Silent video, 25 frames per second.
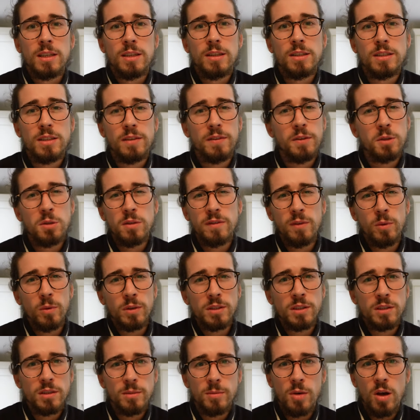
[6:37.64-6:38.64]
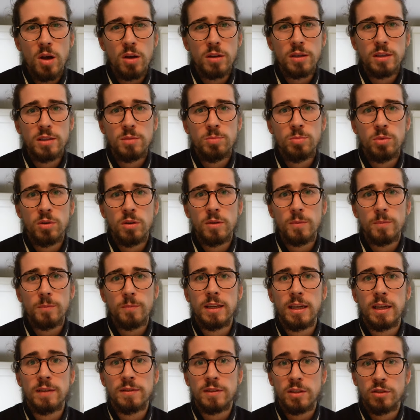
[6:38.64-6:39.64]
there's a few other ones on the market, but
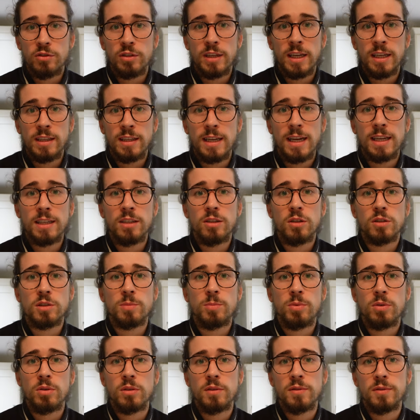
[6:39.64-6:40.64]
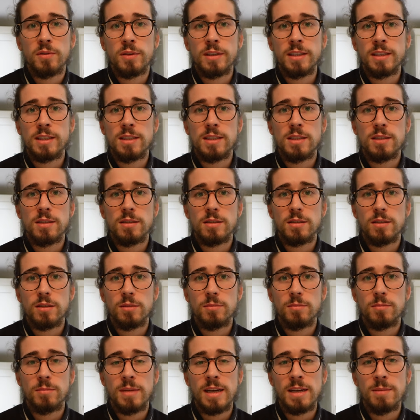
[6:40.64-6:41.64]
after trying the Adios Pro 3s,
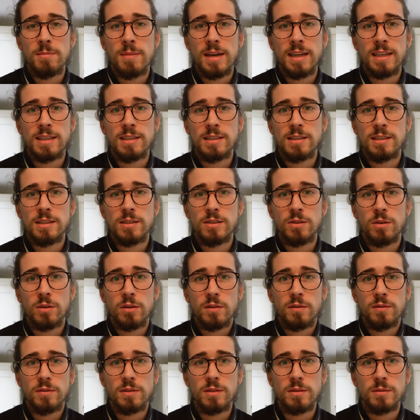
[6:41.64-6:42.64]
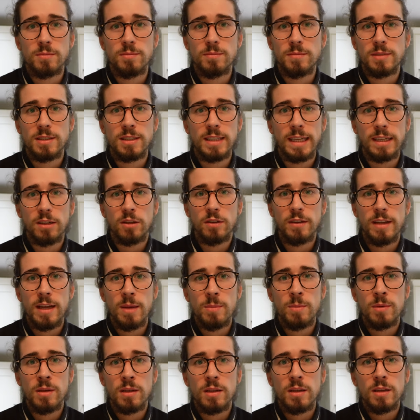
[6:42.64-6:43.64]
my mind's sort of set on them.
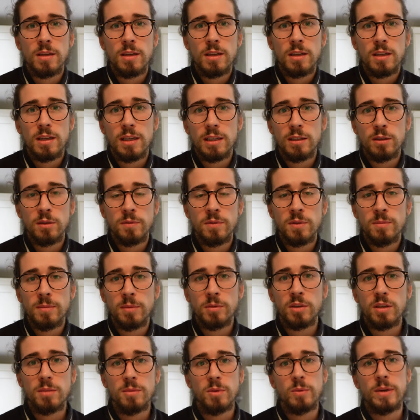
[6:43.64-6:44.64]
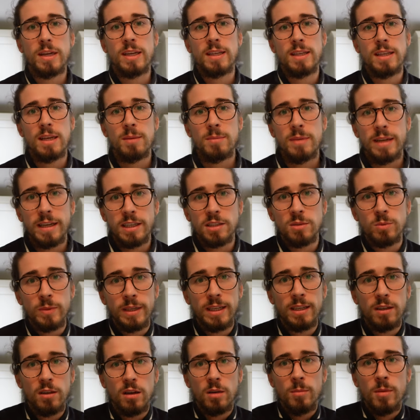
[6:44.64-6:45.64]
I love them. I'm going to be wearing them next
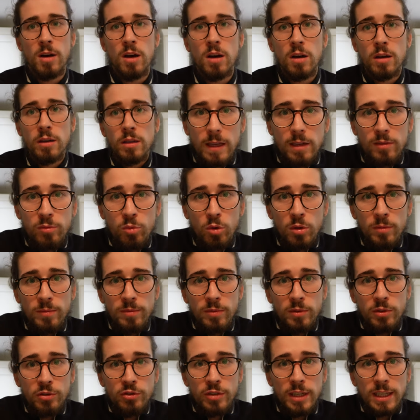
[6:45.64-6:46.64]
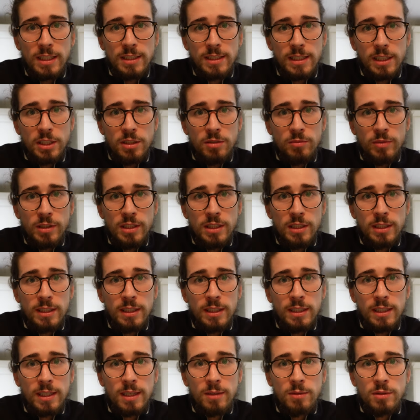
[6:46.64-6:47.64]
week in Armagh. I've worn them for a track session
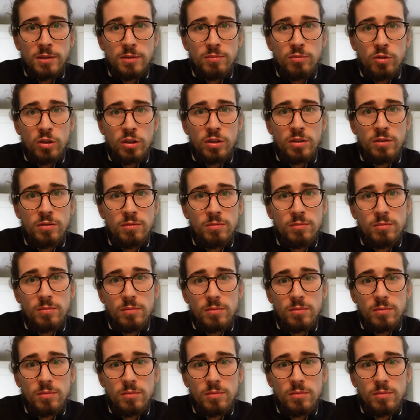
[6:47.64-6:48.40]
recently and I was running